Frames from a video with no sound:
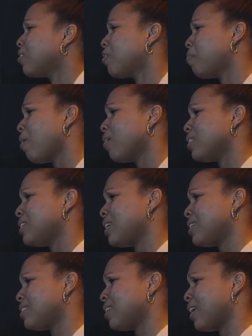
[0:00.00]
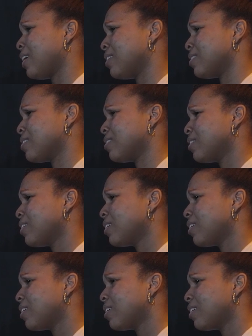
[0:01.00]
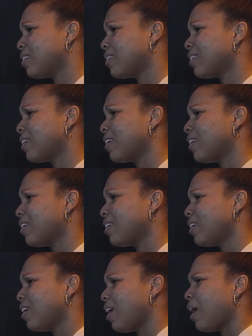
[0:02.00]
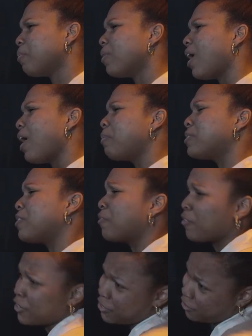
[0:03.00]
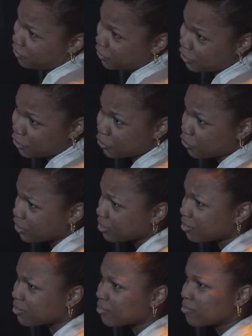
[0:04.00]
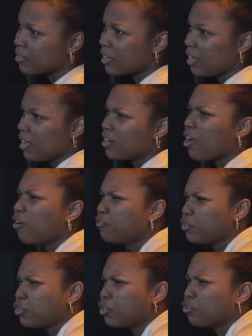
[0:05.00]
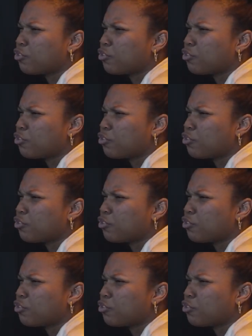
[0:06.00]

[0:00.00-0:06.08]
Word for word: not take away this life before its dying time, nor make me go down under the earth, for it is sweet to look